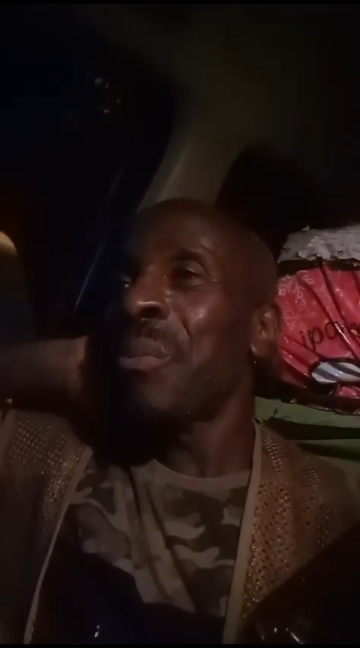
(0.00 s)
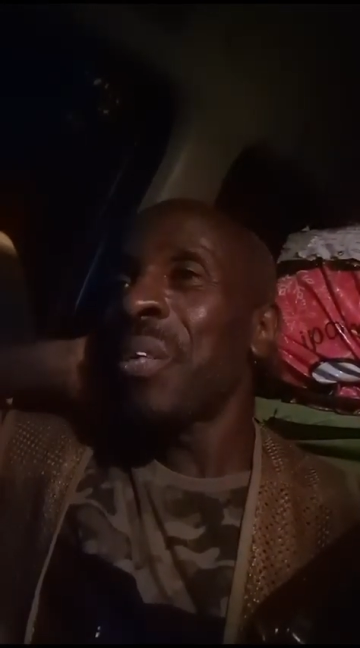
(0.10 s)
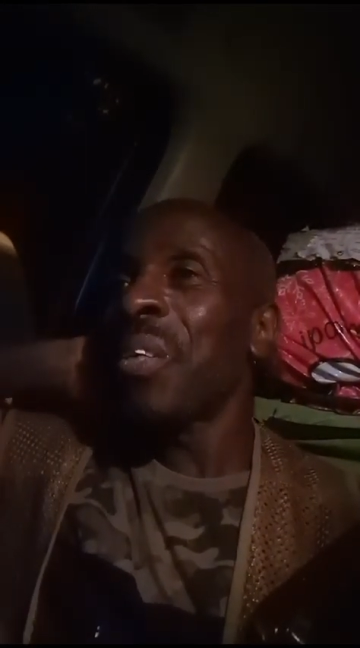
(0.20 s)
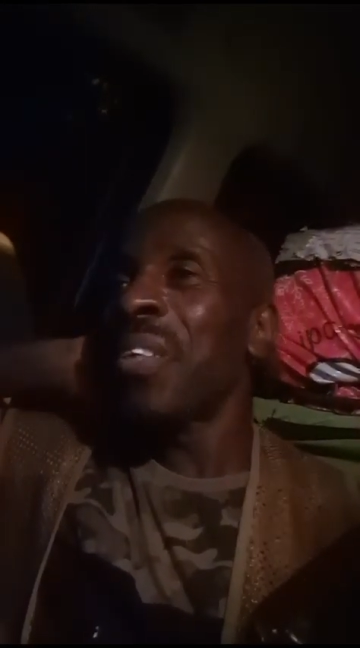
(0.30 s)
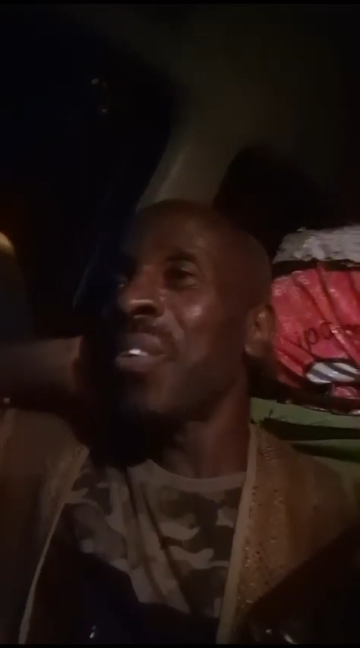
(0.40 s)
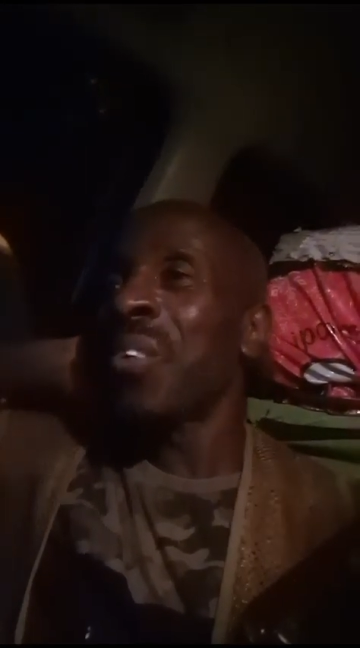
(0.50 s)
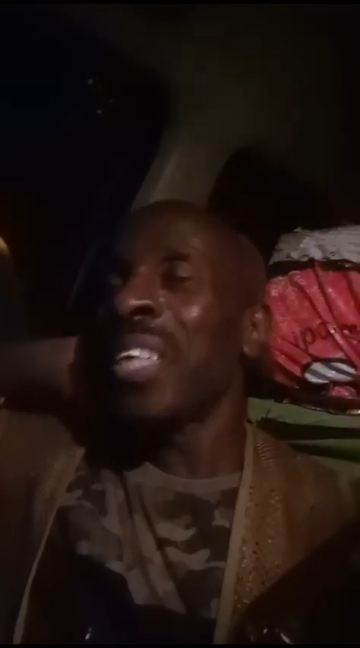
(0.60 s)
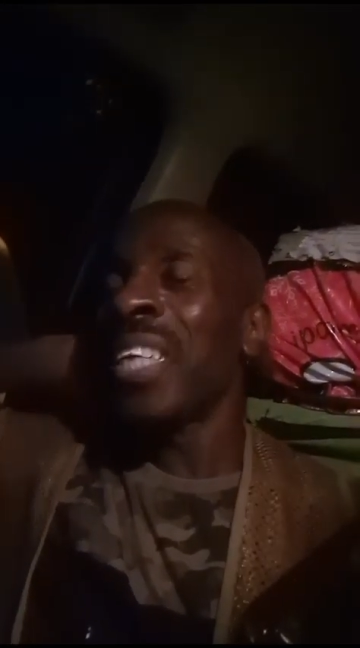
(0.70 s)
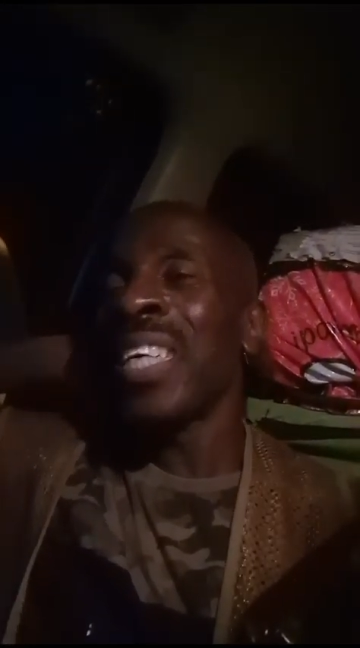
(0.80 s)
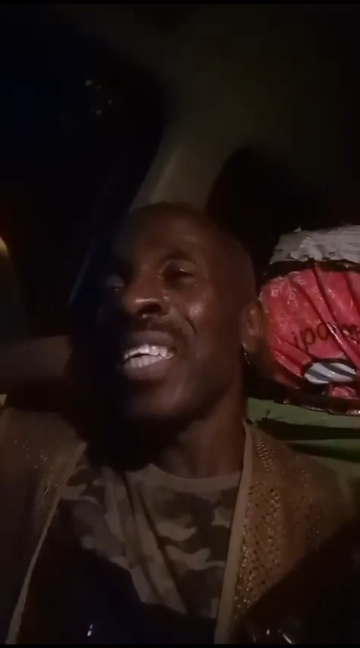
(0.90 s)
me go into
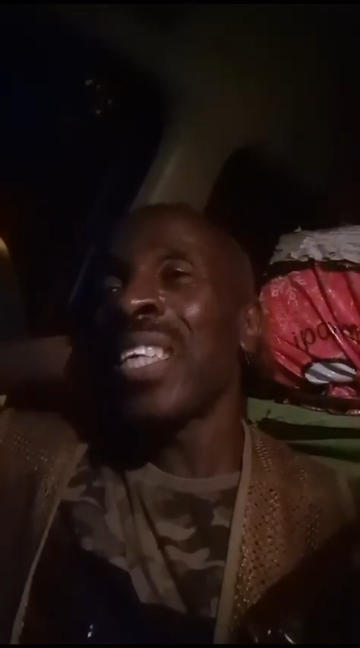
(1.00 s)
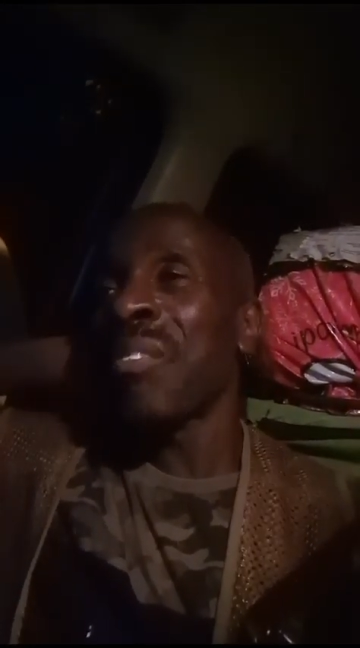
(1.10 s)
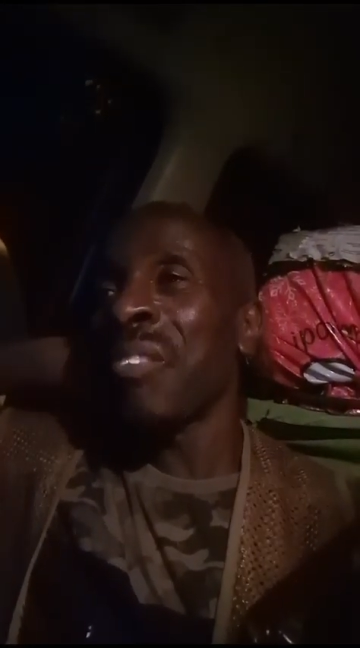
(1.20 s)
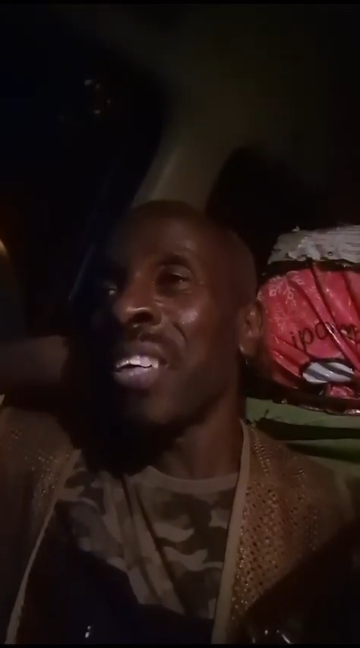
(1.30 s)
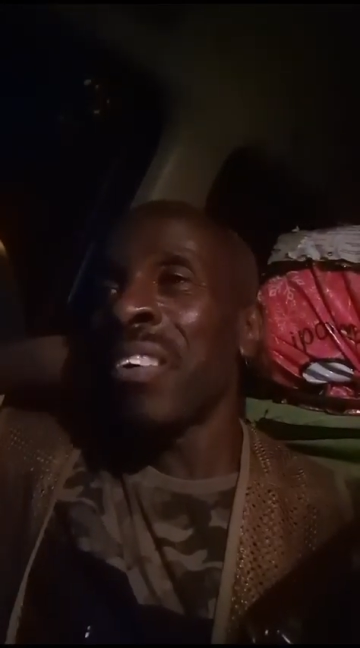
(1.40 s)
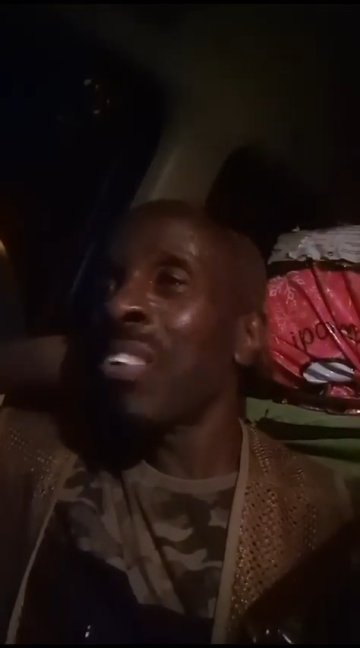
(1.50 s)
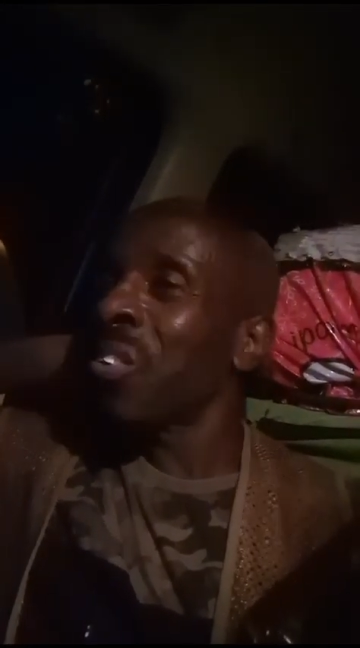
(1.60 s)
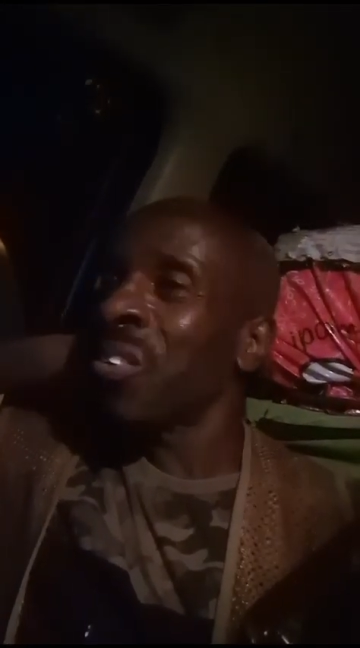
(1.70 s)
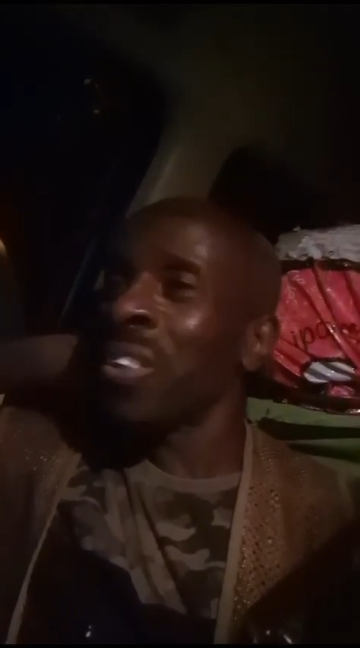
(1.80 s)
any look at him, tell